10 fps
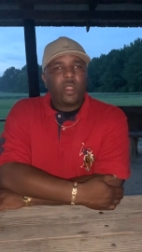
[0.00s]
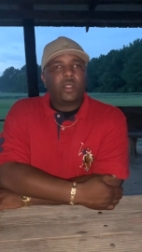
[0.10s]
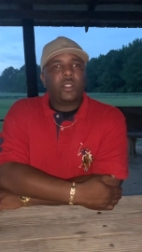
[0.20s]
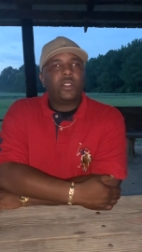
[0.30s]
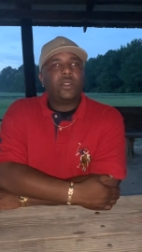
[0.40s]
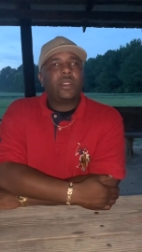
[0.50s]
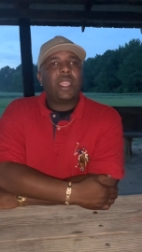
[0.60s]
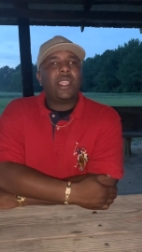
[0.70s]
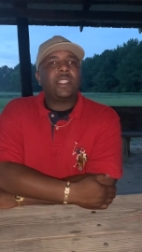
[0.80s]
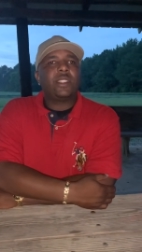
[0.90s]
to do
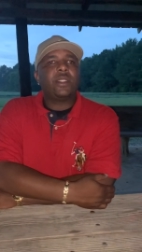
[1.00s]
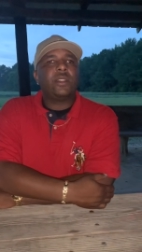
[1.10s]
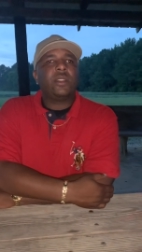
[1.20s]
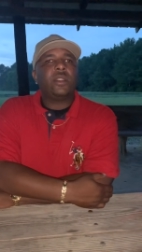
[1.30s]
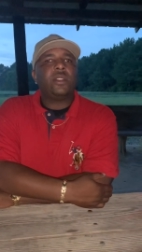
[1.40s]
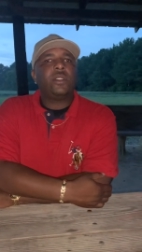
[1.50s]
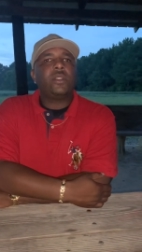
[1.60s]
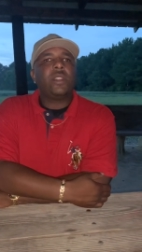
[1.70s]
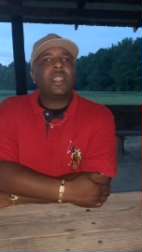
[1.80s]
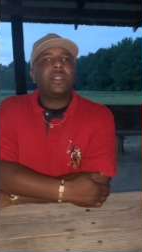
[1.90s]
things
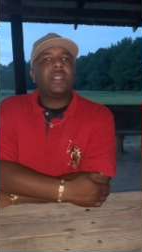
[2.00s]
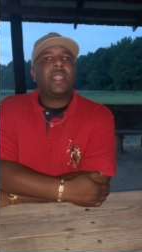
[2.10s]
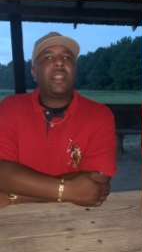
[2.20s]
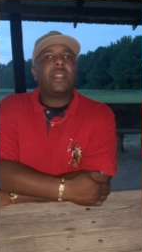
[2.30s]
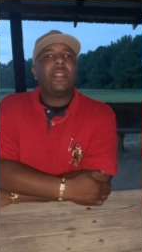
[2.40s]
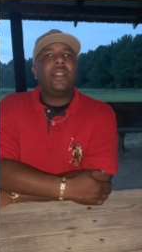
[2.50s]
that they